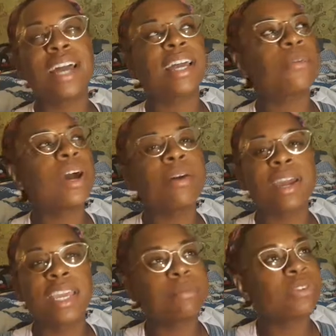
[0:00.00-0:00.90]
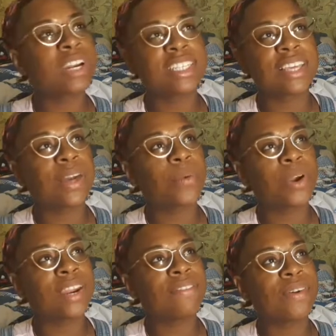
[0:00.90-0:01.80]
Why do I keep trying to say that word
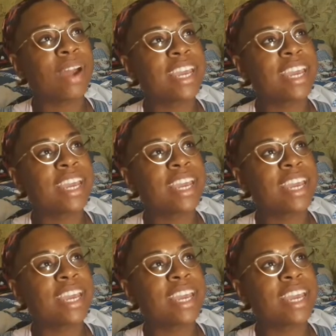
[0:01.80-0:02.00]
even though I